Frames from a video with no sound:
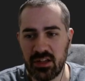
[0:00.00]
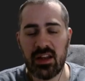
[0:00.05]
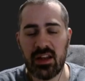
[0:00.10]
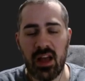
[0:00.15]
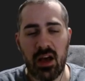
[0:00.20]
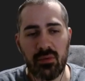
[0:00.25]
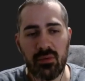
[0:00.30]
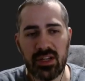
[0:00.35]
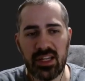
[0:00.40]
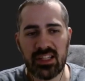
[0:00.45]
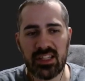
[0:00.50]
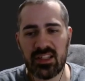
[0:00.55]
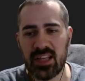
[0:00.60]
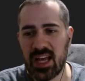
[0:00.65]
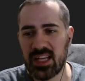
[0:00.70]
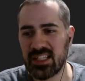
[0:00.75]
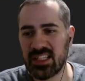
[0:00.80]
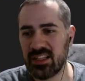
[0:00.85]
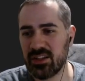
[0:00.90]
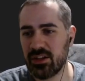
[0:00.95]
Now we need to
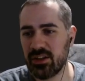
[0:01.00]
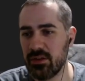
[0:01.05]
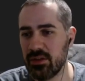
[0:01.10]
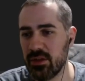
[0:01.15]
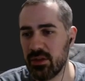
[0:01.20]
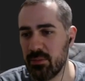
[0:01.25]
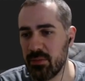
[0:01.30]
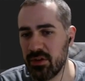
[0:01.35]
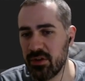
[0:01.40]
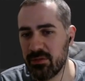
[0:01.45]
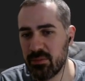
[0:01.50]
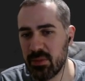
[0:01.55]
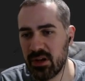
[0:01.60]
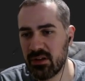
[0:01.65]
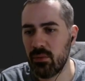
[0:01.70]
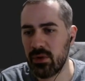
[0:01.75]
actually code the movement.